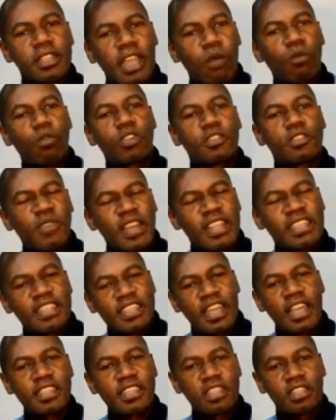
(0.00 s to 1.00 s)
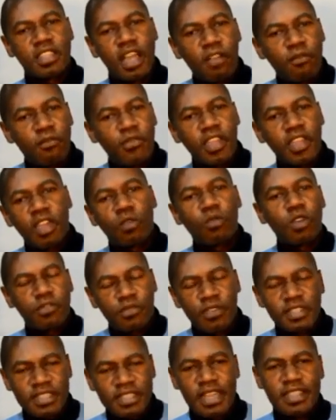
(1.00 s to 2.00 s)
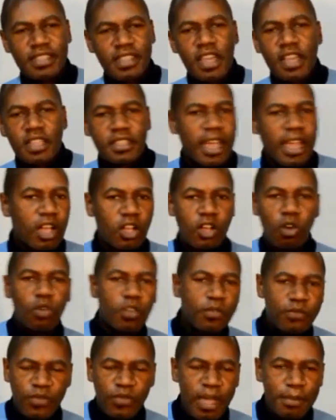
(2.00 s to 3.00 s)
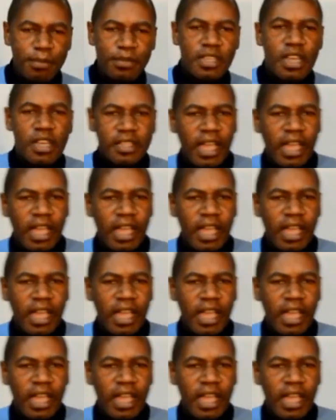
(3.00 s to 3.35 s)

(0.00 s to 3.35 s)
that was fantastic, that free kick was fantastic, that goal was famous,